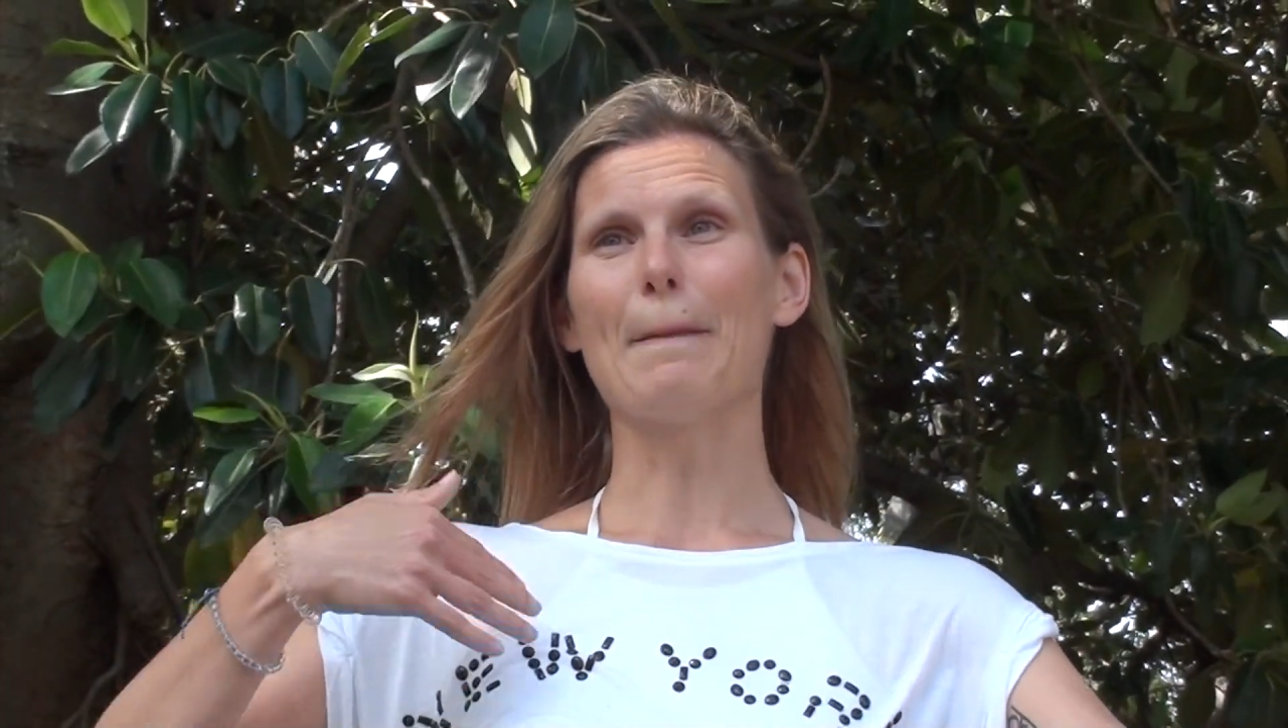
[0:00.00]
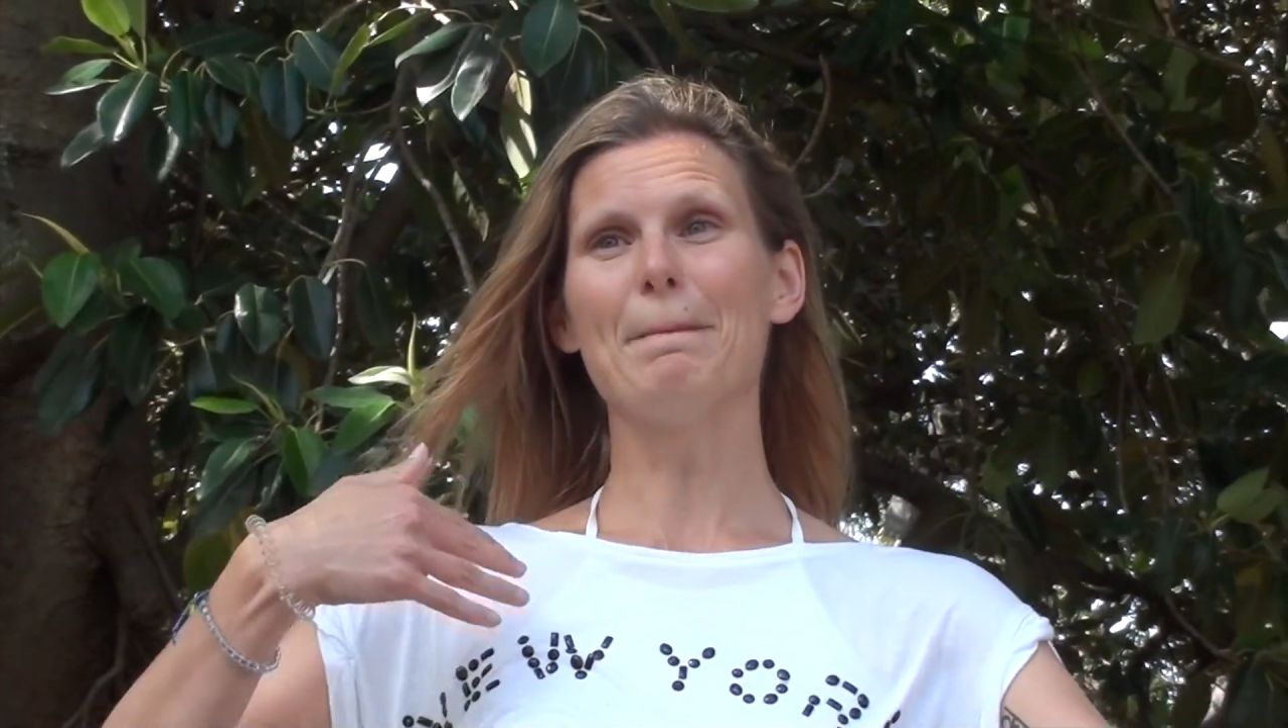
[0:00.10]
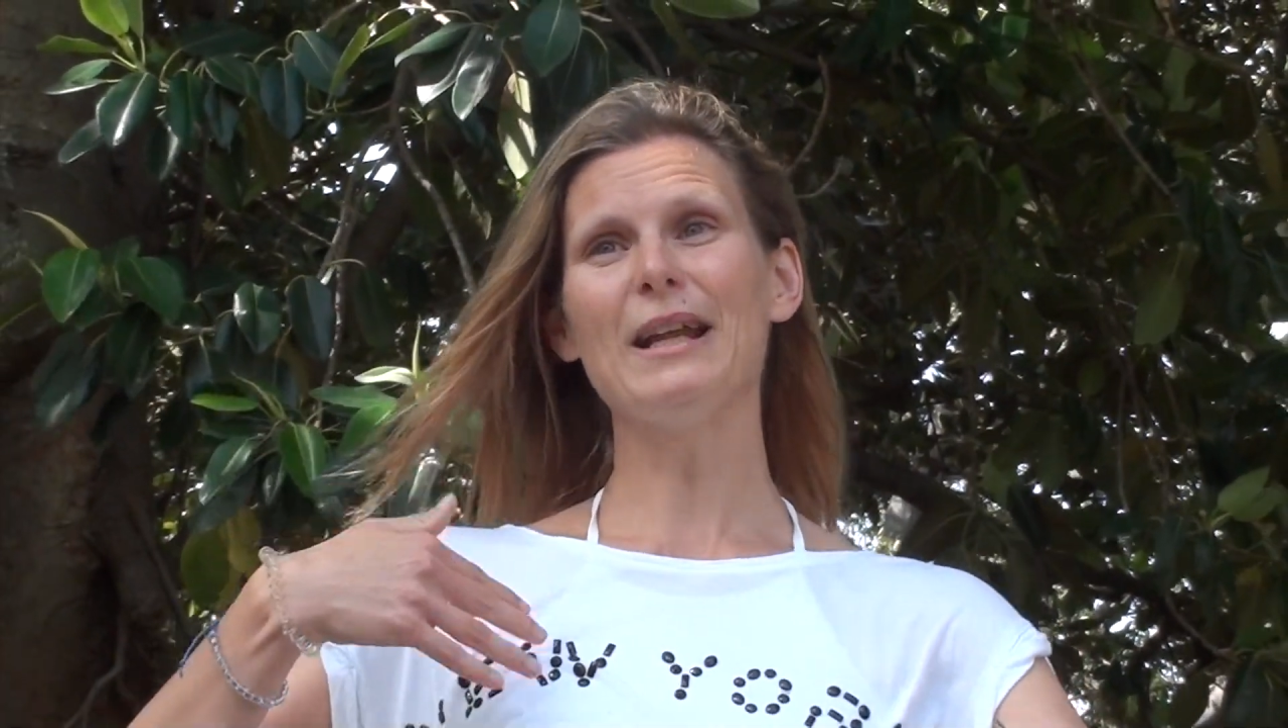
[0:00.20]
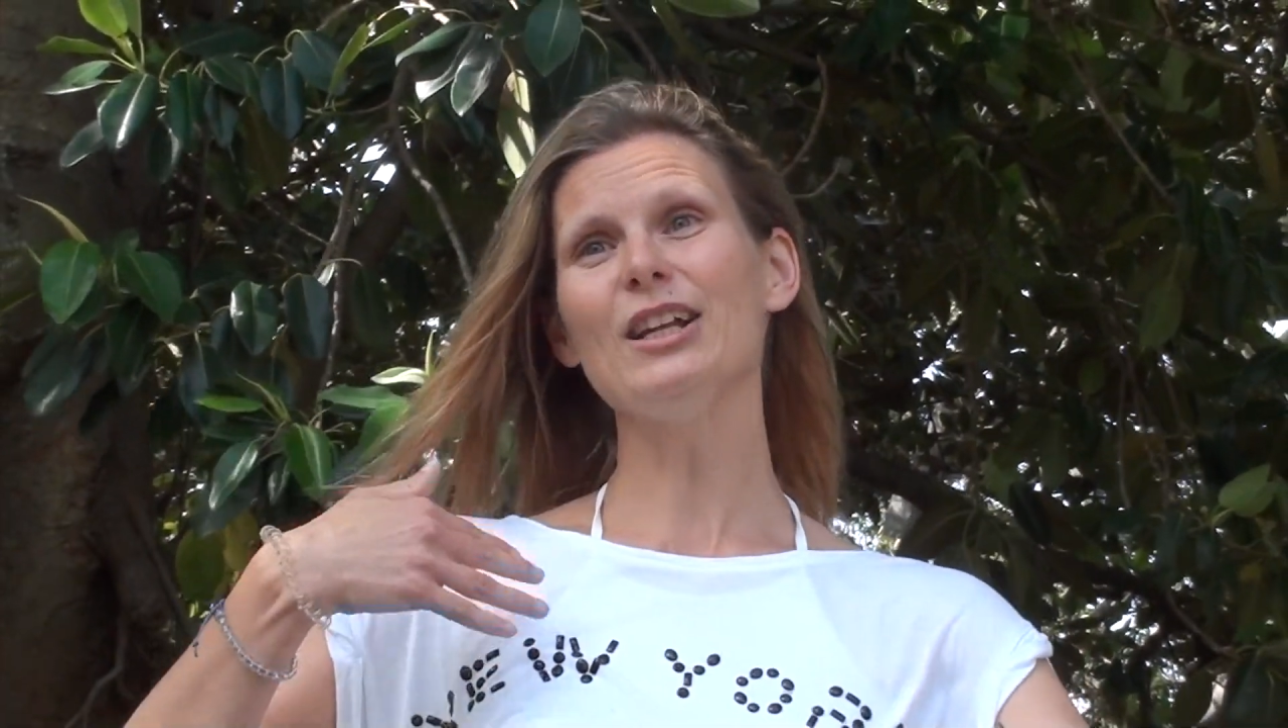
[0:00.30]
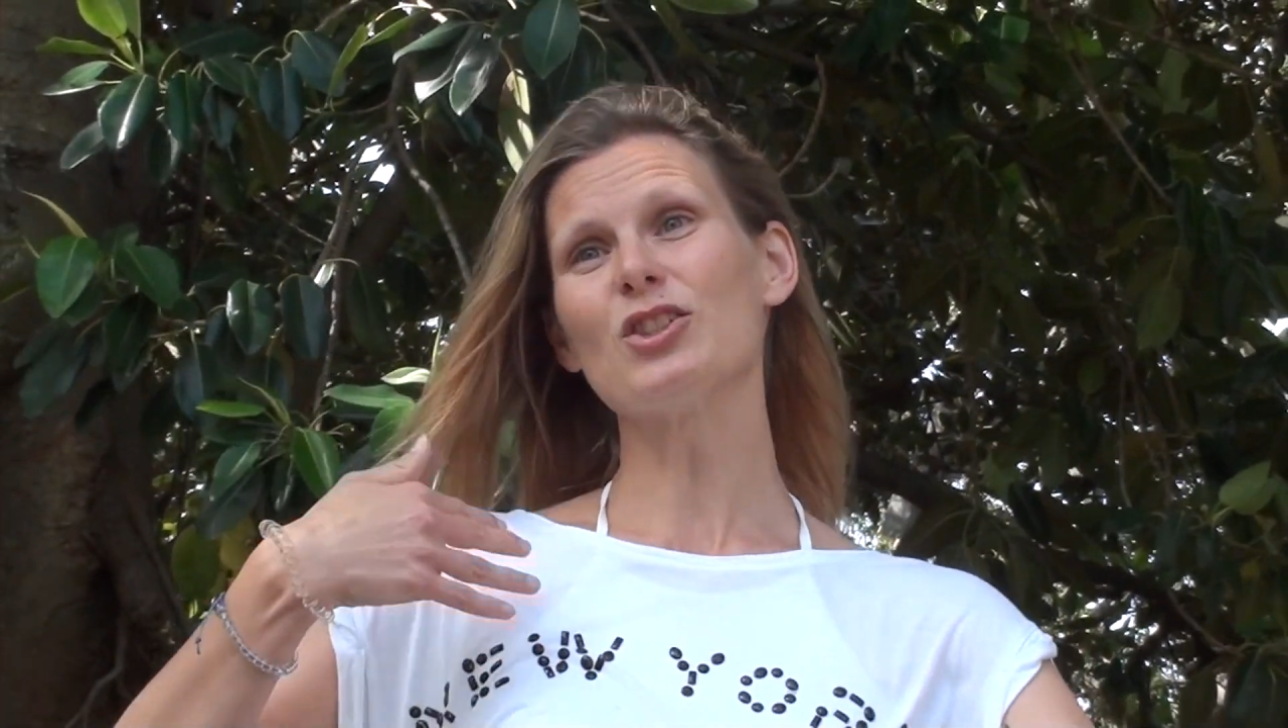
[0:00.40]

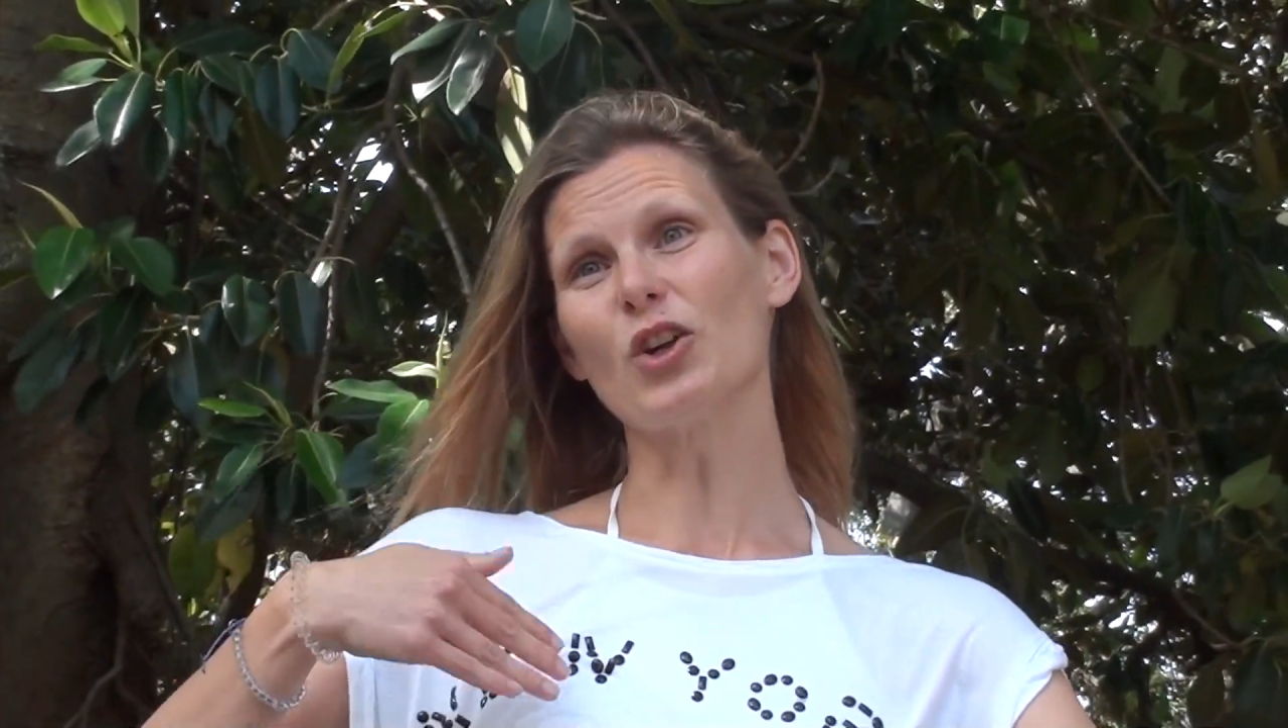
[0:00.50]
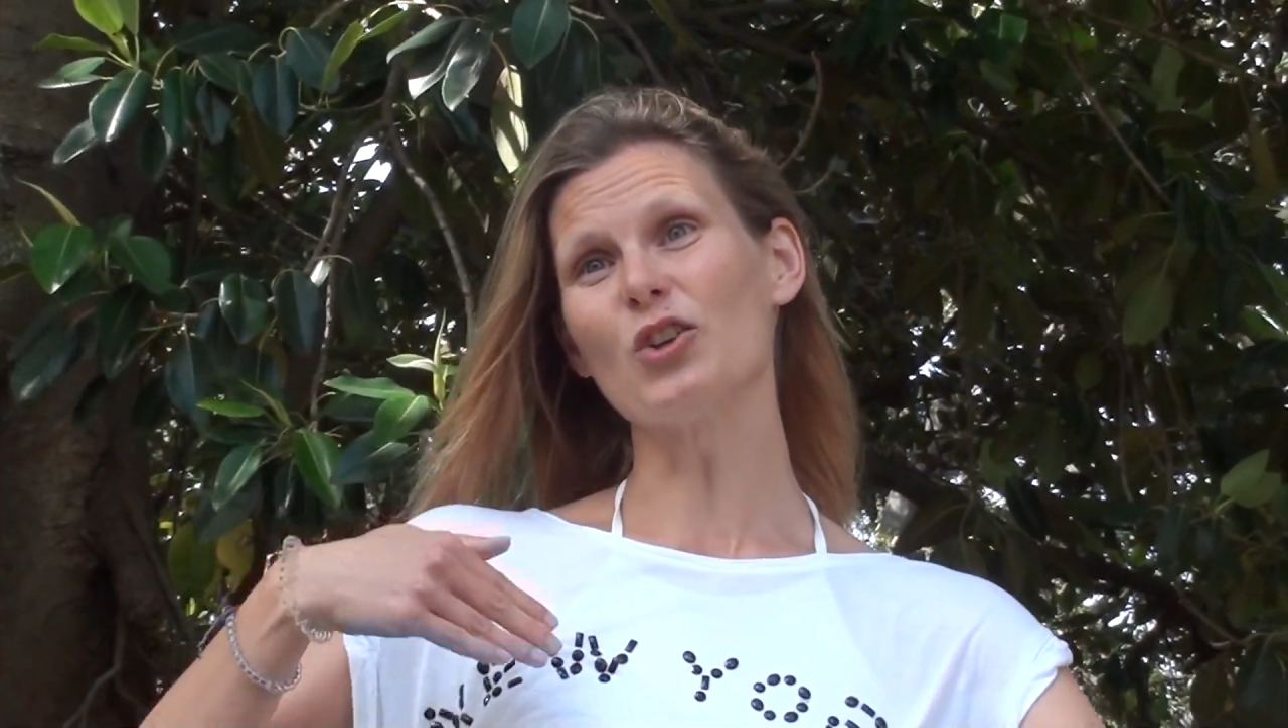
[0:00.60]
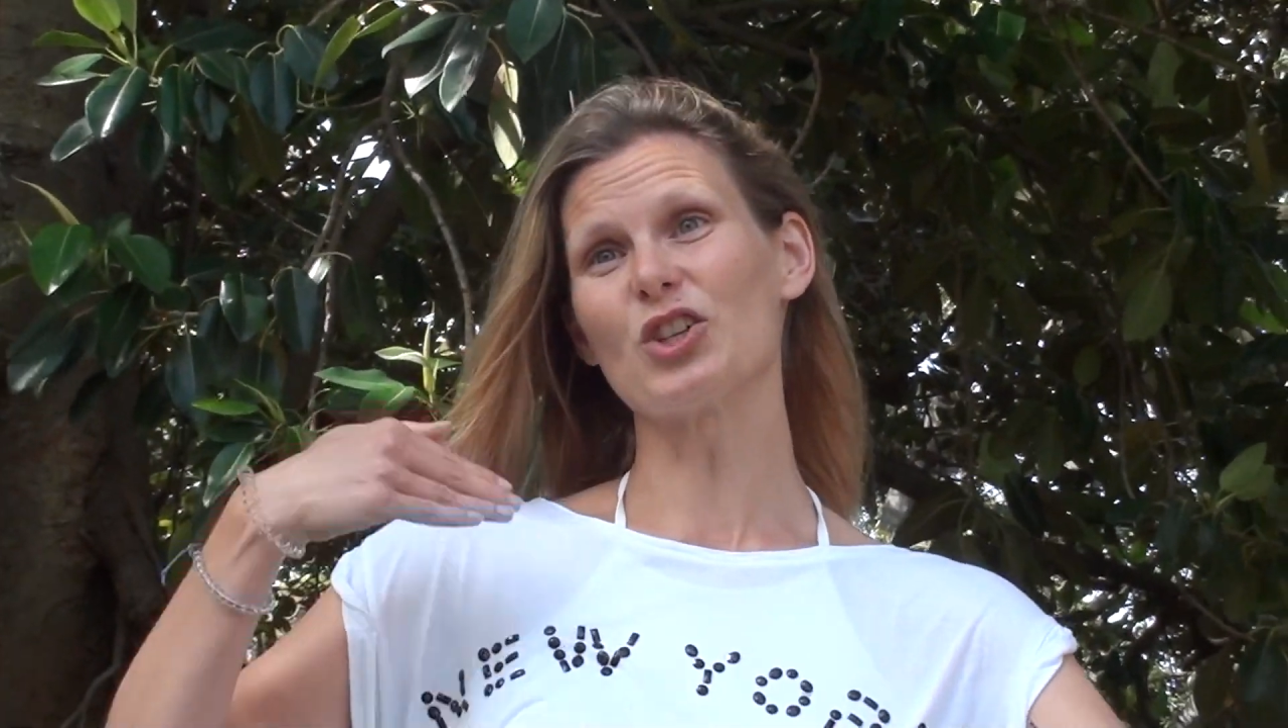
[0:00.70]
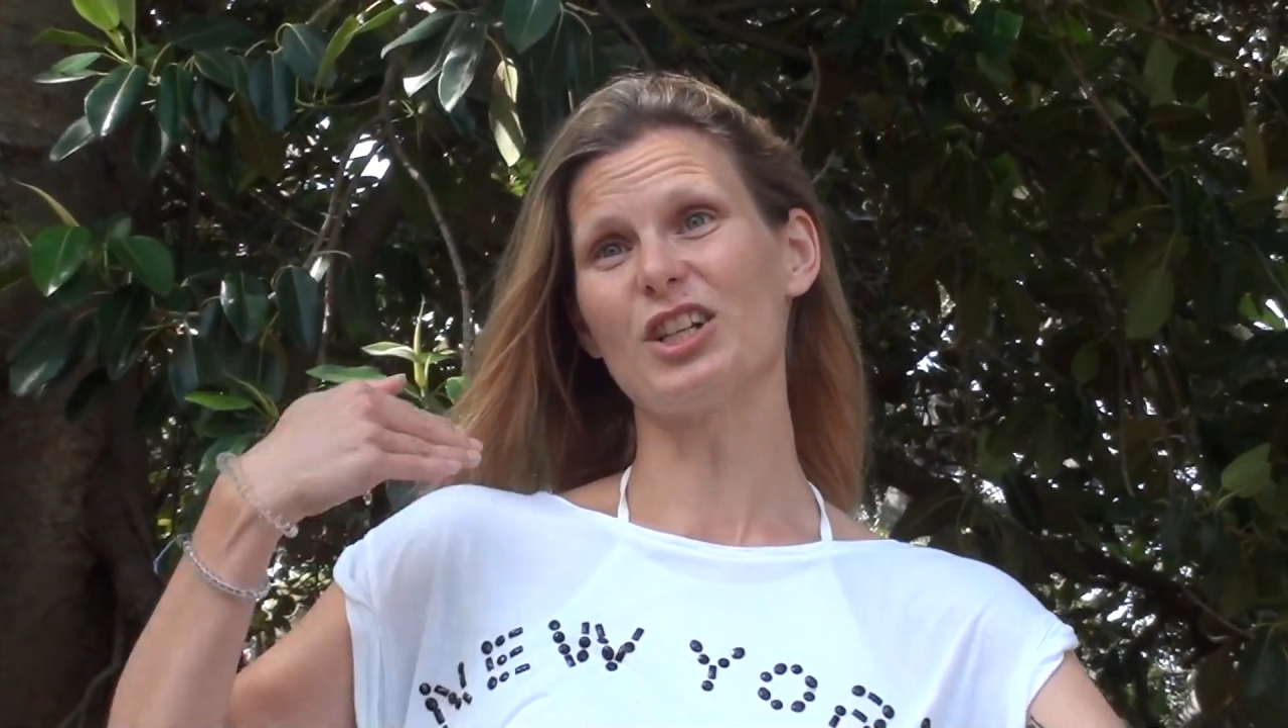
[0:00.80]
mini soldier